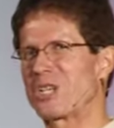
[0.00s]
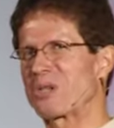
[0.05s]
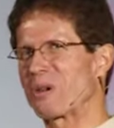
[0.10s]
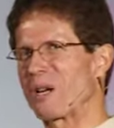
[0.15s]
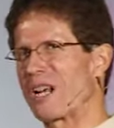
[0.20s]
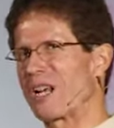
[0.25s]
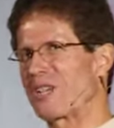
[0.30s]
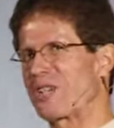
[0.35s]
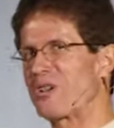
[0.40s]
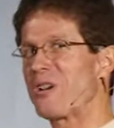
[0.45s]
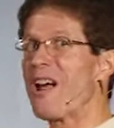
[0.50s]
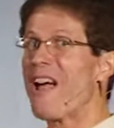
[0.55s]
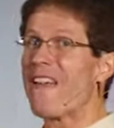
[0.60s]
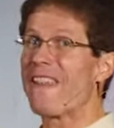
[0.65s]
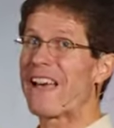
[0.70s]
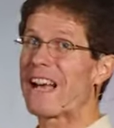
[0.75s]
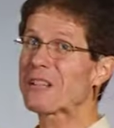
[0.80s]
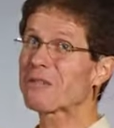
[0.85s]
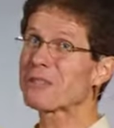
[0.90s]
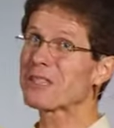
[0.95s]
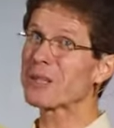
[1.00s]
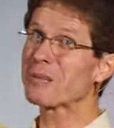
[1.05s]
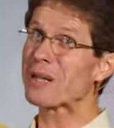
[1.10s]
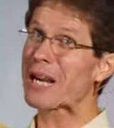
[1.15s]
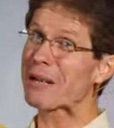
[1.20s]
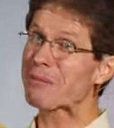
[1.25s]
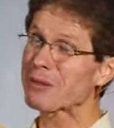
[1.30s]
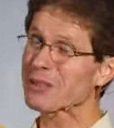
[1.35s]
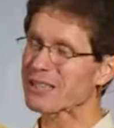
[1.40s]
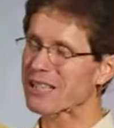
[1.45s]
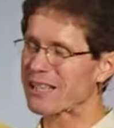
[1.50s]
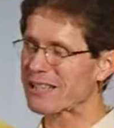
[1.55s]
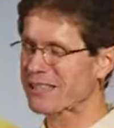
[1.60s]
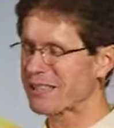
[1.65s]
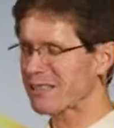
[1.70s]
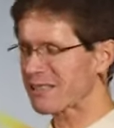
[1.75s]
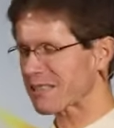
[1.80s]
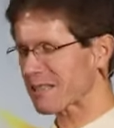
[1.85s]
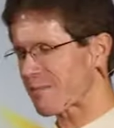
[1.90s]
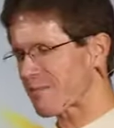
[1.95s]
22. That's what the Bible
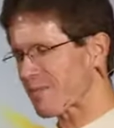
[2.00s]
teaches.